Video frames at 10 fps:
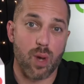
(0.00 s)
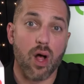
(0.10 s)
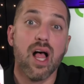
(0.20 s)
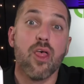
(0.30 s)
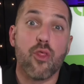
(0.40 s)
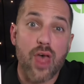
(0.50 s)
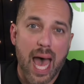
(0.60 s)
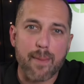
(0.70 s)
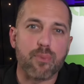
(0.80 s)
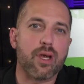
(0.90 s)
Well,
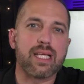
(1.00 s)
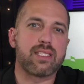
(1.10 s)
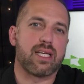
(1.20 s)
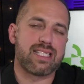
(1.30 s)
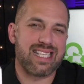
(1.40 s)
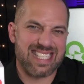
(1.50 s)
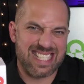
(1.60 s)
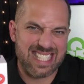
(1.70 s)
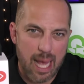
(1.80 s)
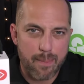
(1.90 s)
that brings us to
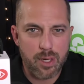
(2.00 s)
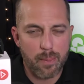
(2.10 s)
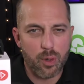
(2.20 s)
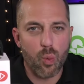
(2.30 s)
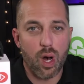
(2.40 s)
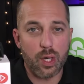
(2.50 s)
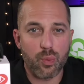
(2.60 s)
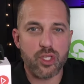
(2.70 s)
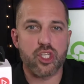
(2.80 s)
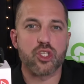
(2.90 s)
step number 1,
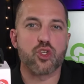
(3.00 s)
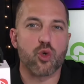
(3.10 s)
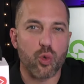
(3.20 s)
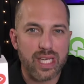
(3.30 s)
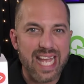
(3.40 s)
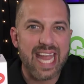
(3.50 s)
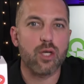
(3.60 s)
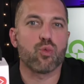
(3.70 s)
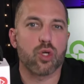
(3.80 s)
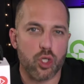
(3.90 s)
which is
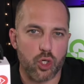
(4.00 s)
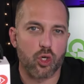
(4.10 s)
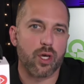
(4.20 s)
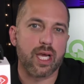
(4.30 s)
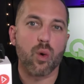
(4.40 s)
create recurring